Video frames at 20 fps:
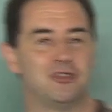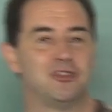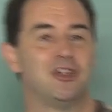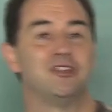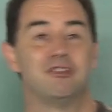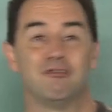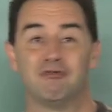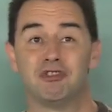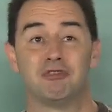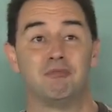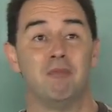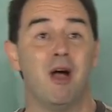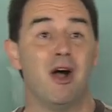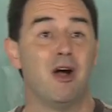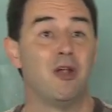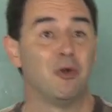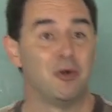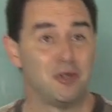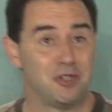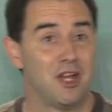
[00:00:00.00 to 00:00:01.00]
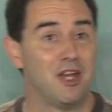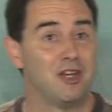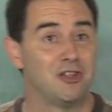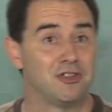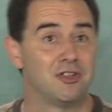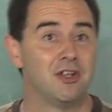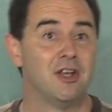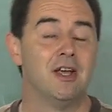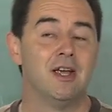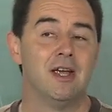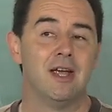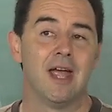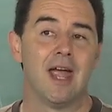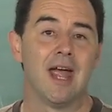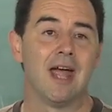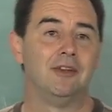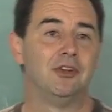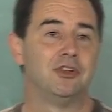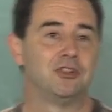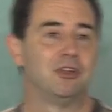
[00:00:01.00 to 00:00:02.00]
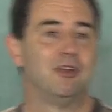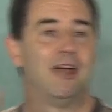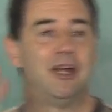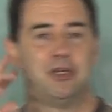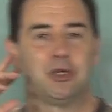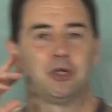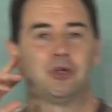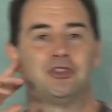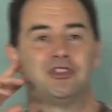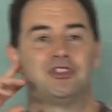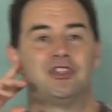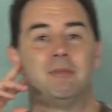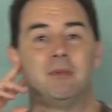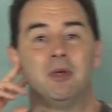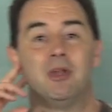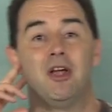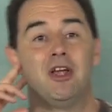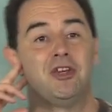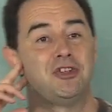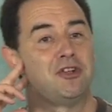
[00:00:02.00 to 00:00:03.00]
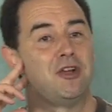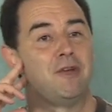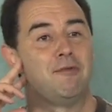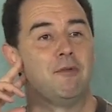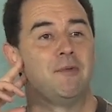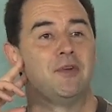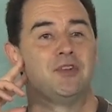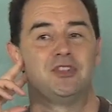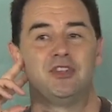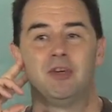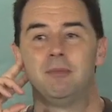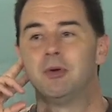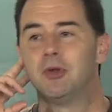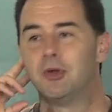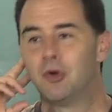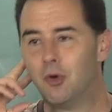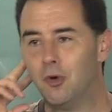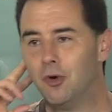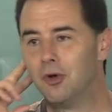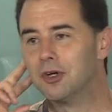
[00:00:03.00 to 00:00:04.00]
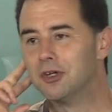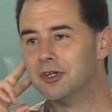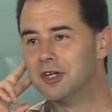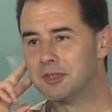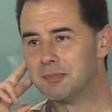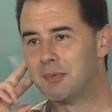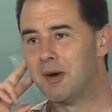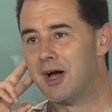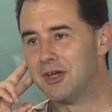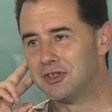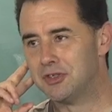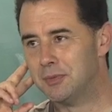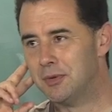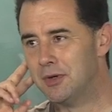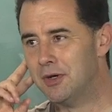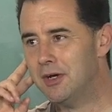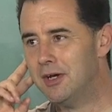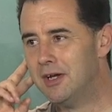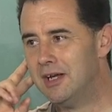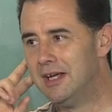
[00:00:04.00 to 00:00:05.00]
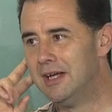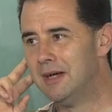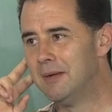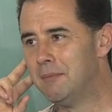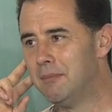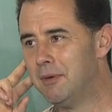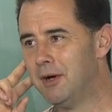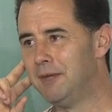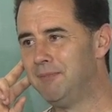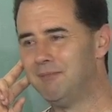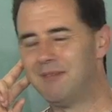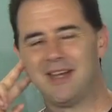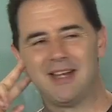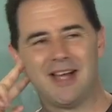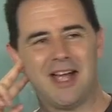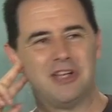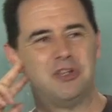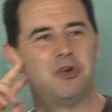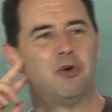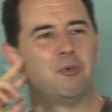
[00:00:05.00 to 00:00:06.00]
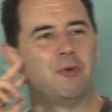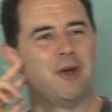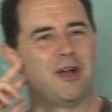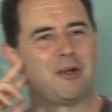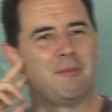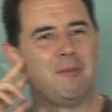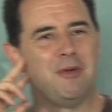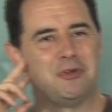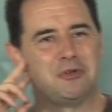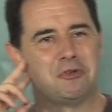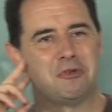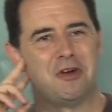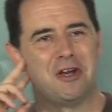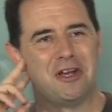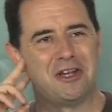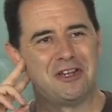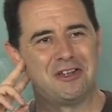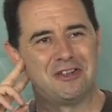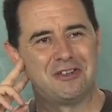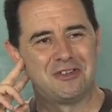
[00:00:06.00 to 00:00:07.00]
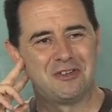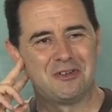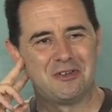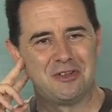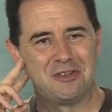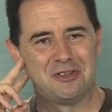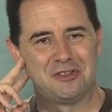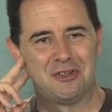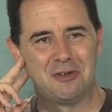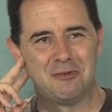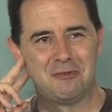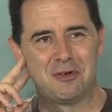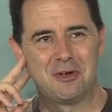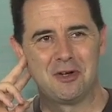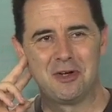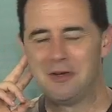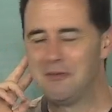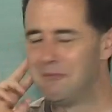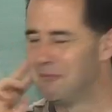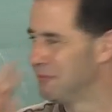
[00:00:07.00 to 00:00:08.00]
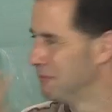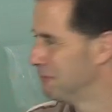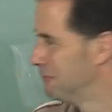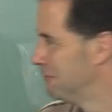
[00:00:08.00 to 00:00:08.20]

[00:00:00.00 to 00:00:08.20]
your sense of smell or taste. And there's electrical stimulation of the vestibular organ that's possible, but I, I don't recommend trying it. So, it's um, very